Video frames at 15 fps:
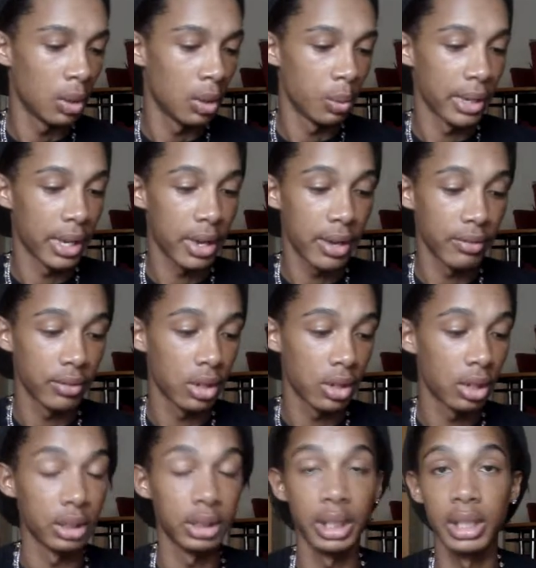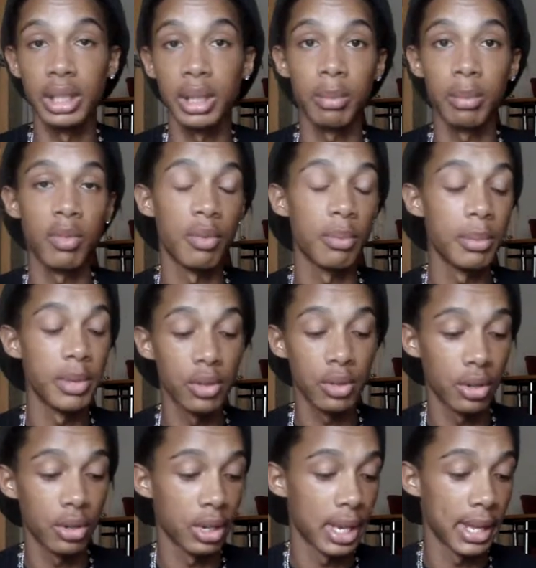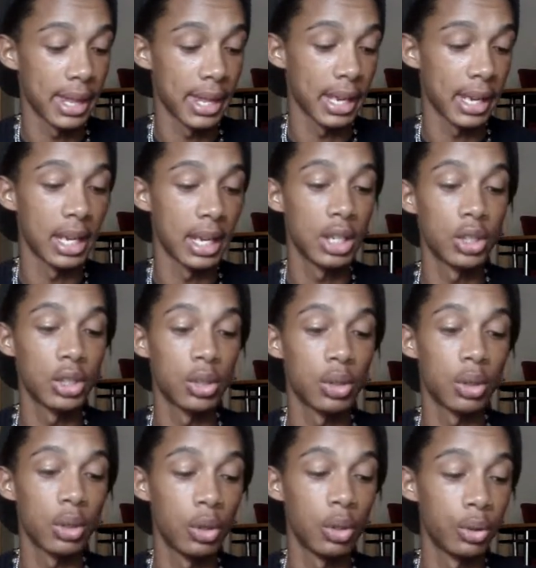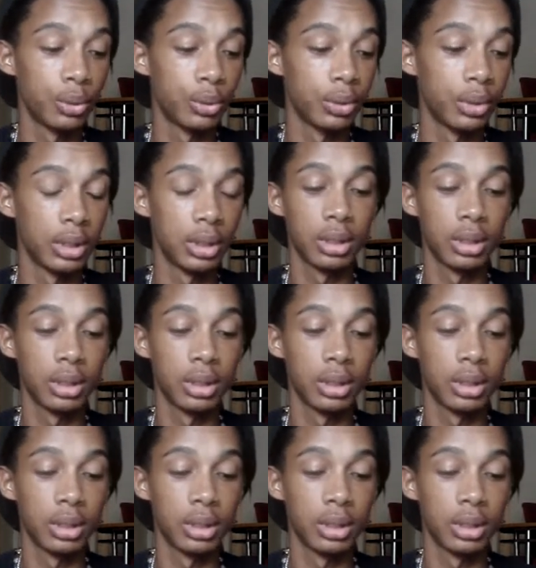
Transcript: without having to call on any type of familiar or anything. It is your own